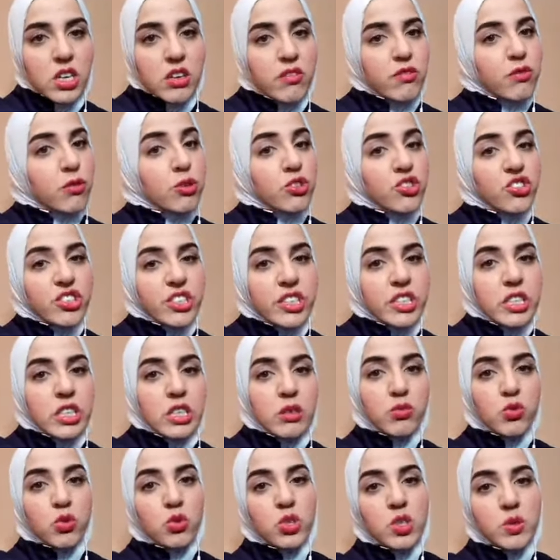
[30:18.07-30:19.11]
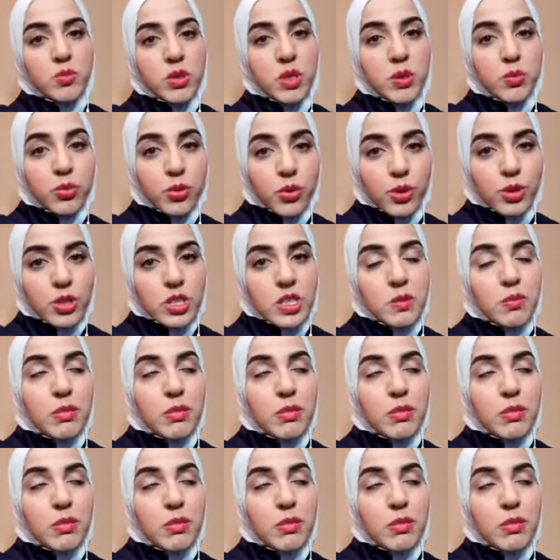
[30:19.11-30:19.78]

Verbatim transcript: Unfortunately, most people,